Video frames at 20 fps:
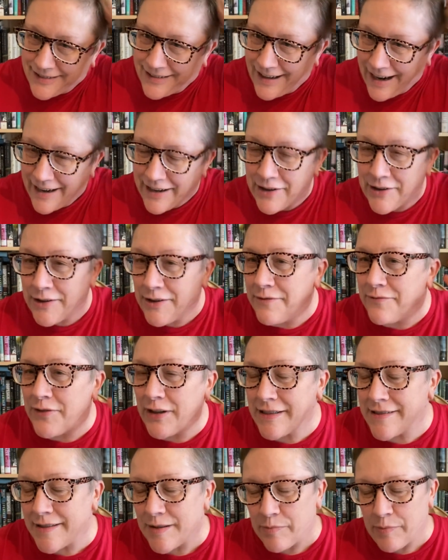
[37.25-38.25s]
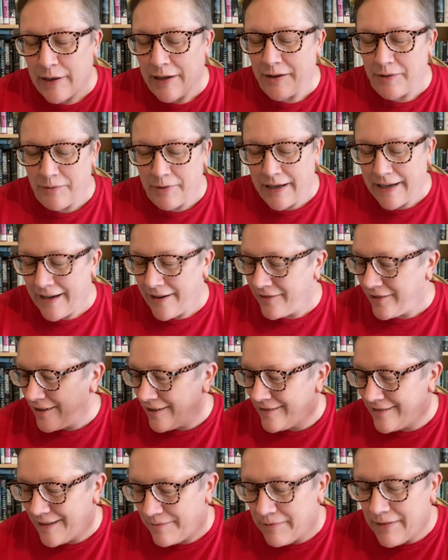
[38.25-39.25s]
I could have fixed it better.
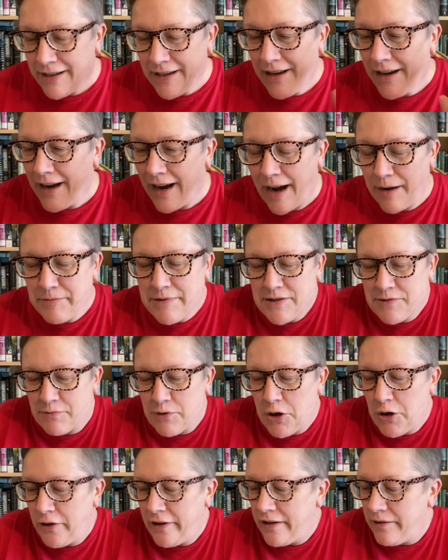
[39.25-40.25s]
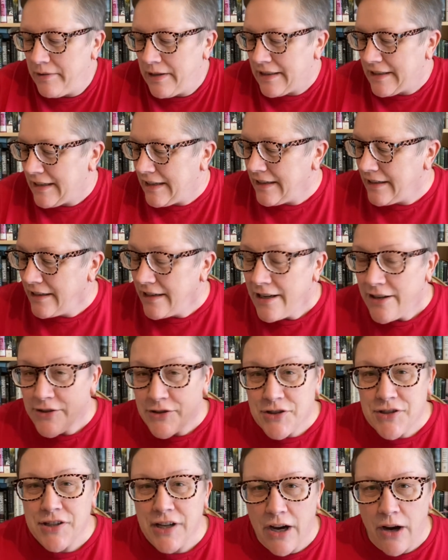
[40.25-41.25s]
Whatever. I'm just rolling with it.
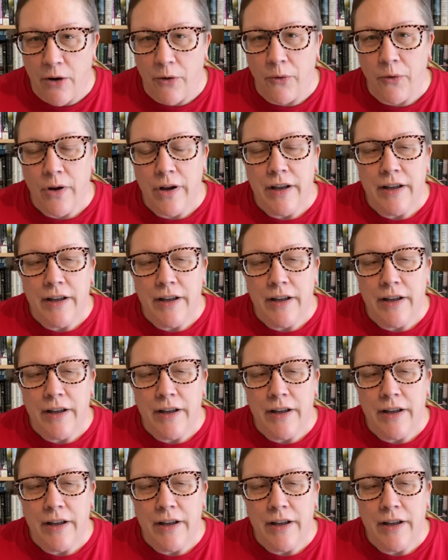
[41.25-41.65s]
So,